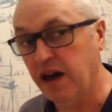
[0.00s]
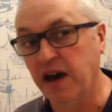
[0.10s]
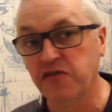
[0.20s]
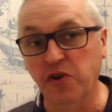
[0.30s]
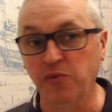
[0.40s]

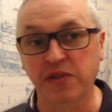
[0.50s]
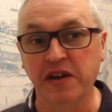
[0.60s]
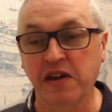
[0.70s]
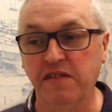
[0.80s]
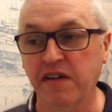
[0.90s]
I don't
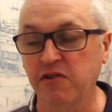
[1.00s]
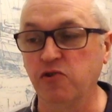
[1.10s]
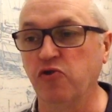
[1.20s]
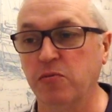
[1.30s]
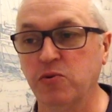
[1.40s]
think I've ever
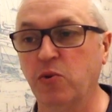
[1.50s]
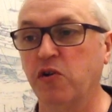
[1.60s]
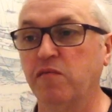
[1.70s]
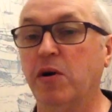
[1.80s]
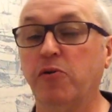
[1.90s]
dropped one
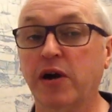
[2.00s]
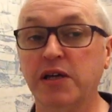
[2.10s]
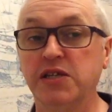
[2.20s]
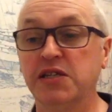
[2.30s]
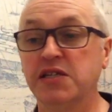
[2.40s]
of my
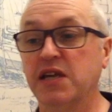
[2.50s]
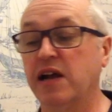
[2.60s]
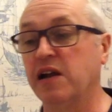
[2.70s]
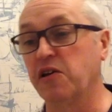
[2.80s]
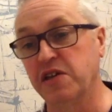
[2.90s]
razors,
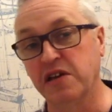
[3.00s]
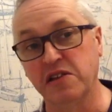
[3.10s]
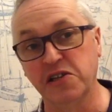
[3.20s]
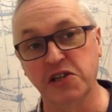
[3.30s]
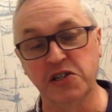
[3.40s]
and I think
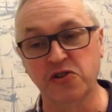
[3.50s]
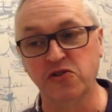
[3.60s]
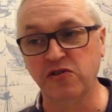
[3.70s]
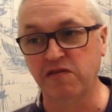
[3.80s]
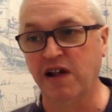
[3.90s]
this is
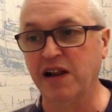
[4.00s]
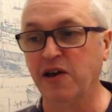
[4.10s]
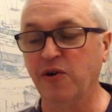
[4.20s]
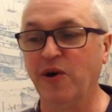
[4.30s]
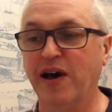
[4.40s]
good
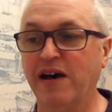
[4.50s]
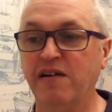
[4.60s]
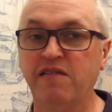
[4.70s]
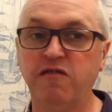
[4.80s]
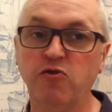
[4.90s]
value
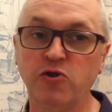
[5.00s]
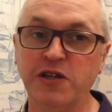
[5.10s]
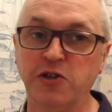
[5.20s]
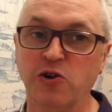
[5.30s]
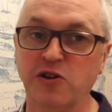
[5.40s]
at
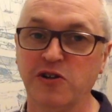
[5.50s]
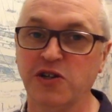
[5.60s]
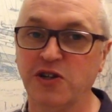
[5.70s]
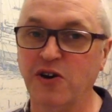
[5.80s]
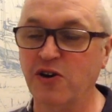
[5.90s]
$40
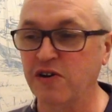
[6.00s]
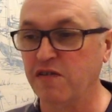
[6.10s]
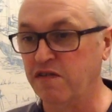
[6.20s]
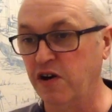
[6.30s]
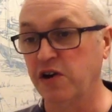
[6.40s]
on the
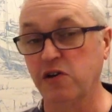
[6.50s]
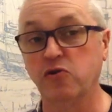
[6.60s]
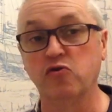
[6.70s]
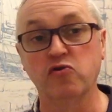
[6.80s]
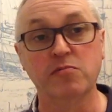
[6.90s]
Fine
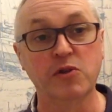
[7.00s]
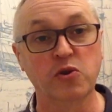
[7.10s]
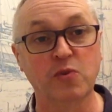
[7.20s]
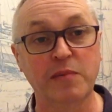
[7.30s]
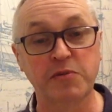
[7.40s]
Accoutrements
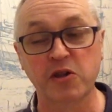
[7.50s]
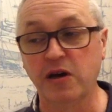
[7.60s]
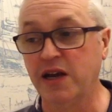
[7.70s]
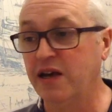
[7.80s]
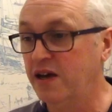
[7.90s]

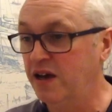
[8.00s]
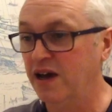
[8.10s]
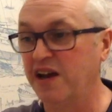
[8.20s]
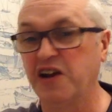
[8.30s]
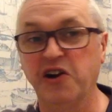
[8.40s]
website,
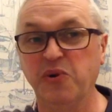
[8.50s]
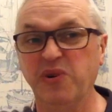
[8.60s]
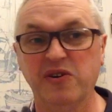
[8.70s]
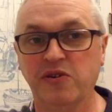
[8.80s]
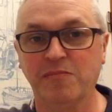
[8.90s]
and I know
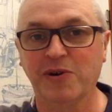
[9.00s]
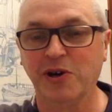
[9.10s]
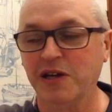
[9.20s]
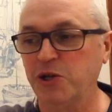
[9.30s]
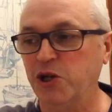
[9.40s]
you can buy
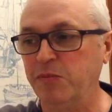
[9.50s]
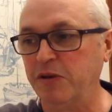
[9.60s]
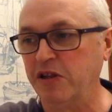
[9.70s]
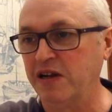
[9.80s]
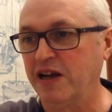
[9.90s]
it cheaper
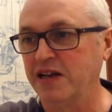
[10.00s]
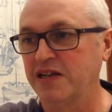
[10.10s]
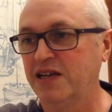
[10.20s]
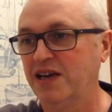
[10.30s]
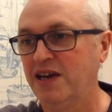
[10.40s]
than that.
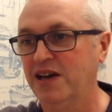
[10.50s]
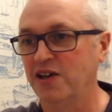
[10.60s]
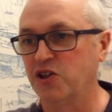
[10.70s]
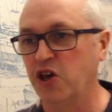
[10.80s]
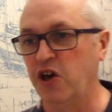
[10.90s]

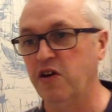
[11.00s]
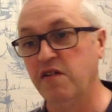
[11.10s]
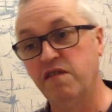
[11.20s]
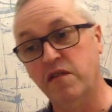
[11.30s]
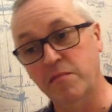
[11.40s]
So
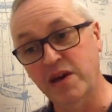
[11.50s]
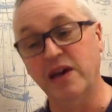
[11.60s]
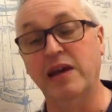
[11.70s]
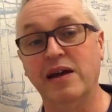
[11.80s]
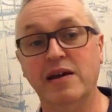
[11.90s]
for
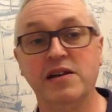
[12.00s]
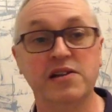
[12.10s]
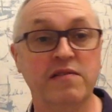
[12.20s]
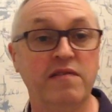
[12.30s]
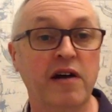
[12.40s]
me, it's
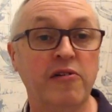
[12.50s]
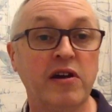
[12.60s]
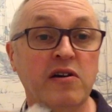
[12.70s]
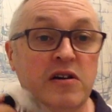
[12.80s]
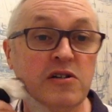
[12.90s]
a very
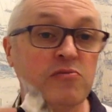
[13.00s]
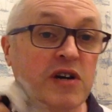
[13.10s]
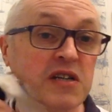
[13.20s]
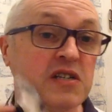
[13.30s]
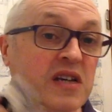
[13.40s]
nice
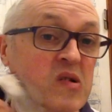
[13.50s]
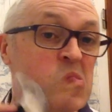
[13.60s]
razor.